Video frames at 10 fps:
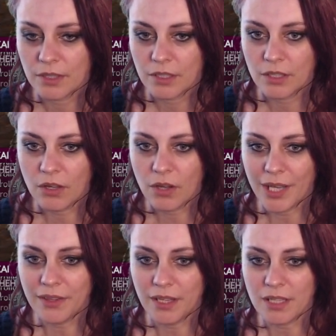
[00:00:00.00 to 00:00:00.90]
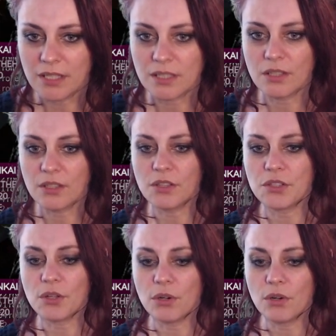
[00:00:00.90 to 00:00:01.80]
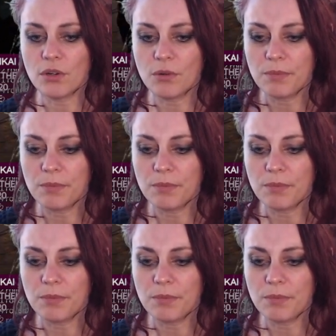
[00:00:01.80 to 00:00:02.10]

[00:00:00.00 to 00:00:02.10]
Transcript: No, I think it's not the solo loop.